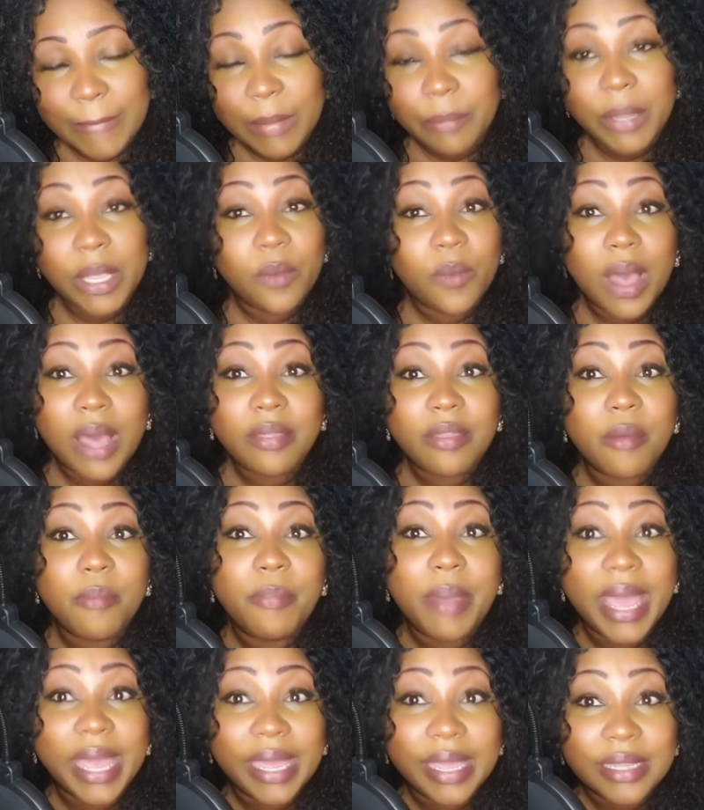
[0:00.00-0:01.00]
Meanwhile, they're
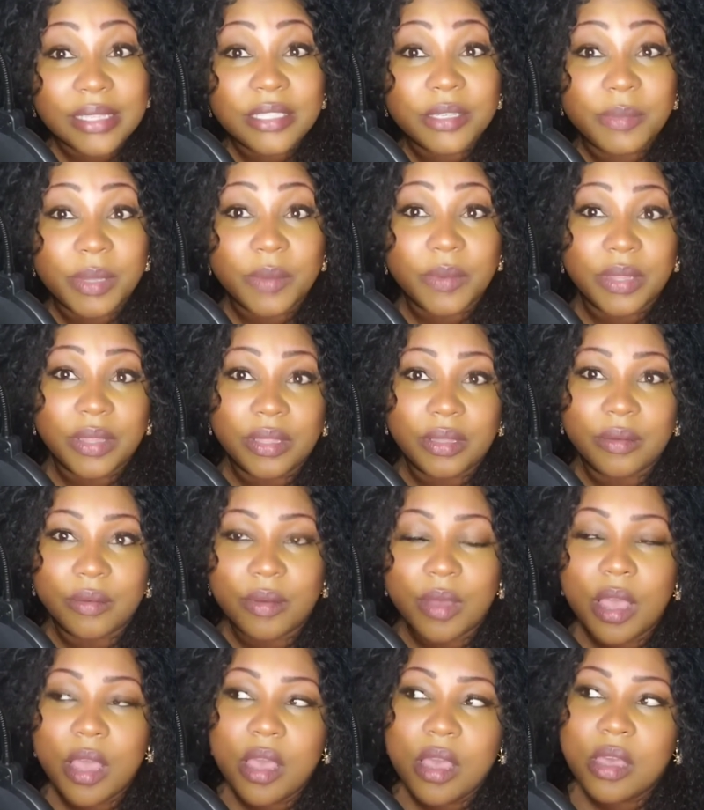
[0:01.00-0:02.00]
begging to be with you.
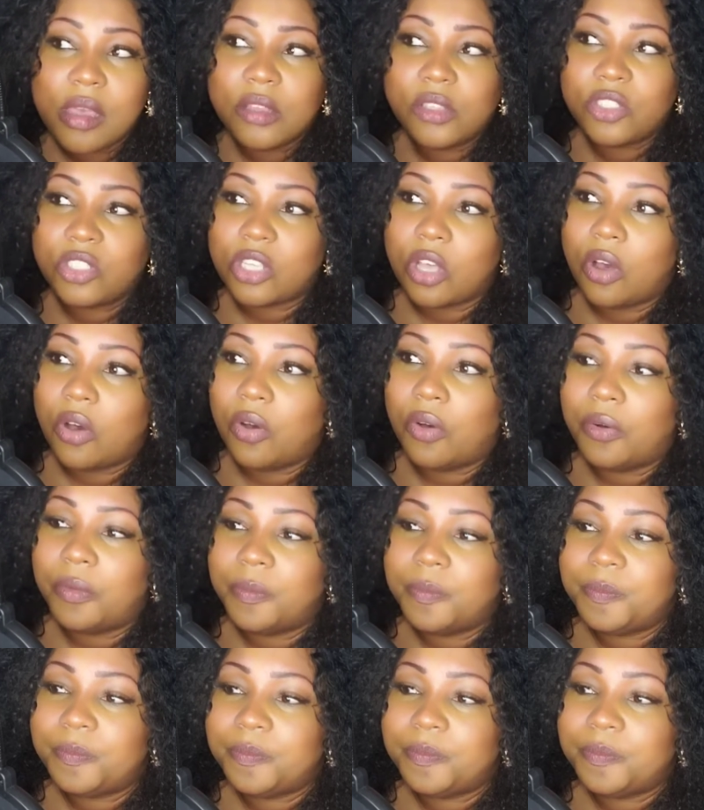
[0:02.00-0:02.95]
So